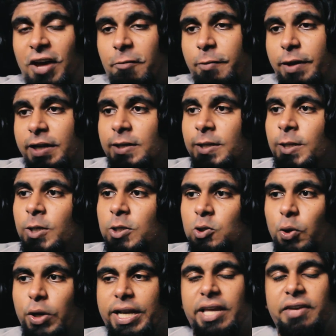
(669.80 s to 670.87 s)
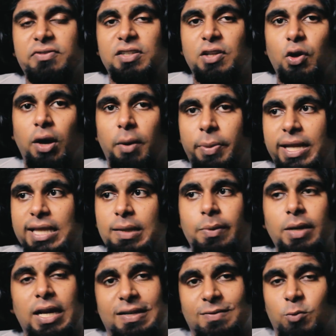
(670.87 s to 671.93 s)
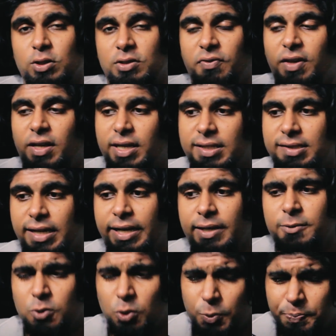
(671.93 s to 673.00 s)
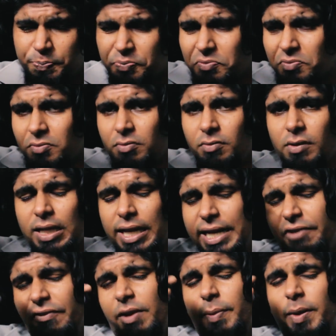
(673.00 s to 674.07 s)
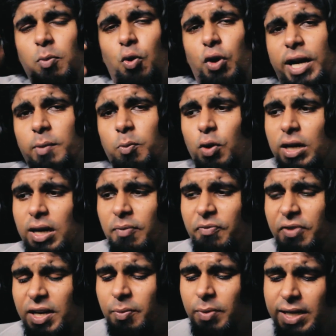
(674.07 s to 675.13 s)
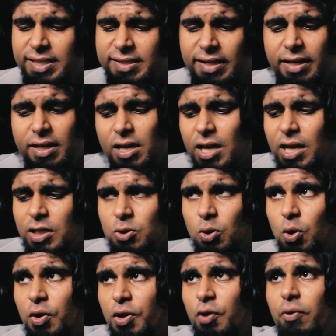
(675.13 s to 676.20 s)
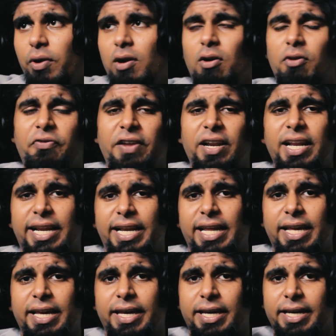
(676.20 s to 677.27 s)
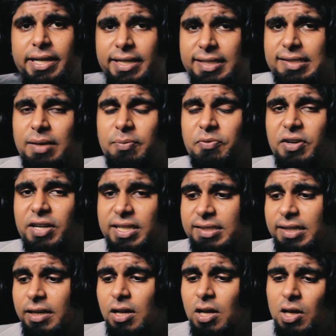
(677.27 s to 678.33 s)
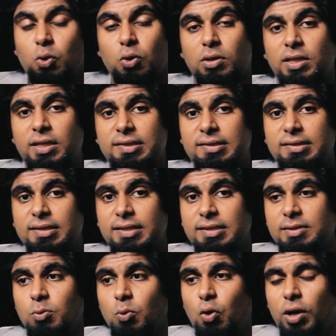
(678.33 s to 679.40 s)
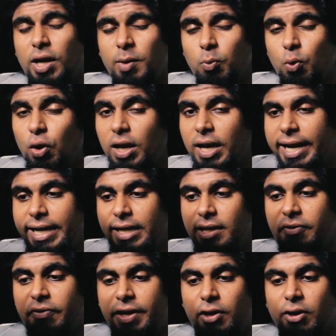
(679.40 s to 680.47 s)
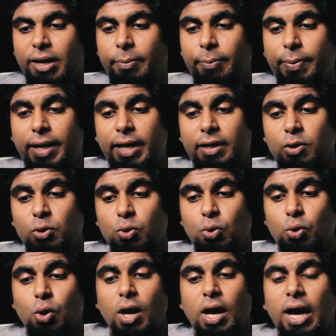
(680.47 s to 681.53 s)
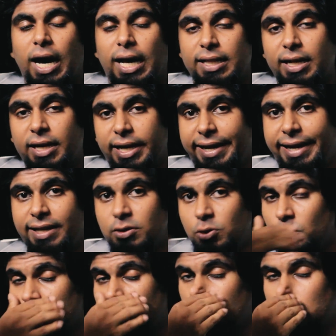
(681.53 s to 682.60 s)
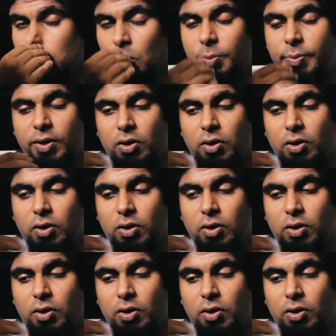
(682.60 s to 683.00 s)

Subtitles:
fabric, so it gives you a breathable atmosphere inside. So it will be more and more comfortable inside, so you will not feel any discomfort inside. So this is more and more lighter when you compare to other riding shoes also,